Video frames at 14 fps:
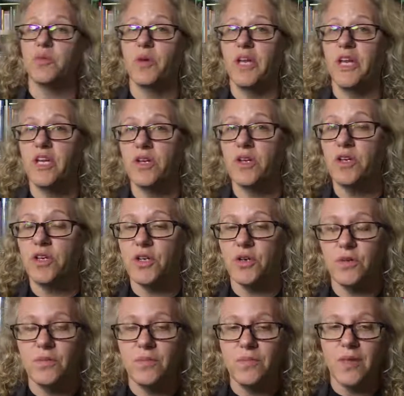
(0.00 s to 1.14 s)
reading you can
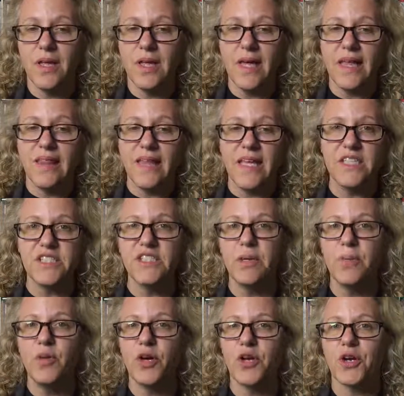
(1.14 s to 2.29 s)
do. Then at some
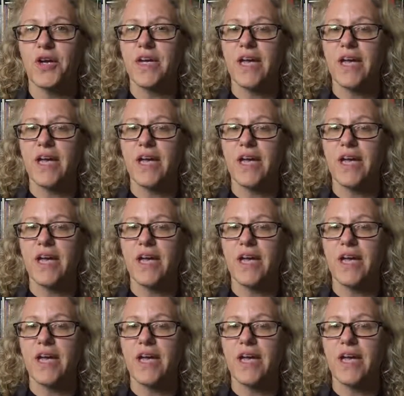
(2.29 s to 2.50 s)
point, you're going to